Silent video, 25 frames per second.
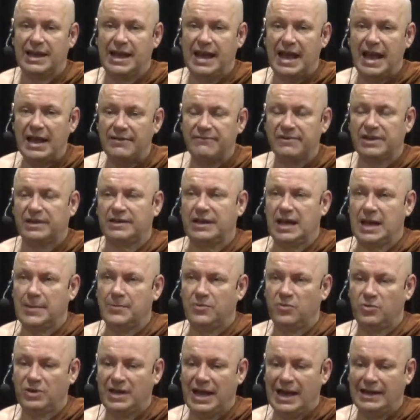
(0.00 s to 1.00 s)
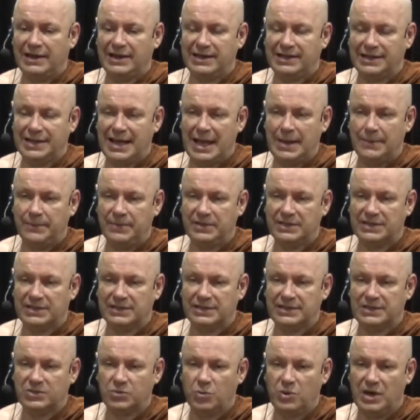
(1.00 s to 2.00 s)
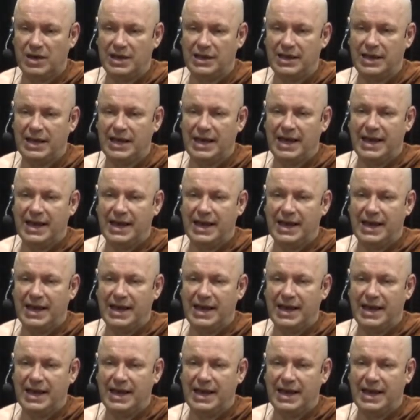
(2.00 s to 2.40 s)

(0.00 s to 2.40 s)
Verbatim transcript: Every time reality happens in this way,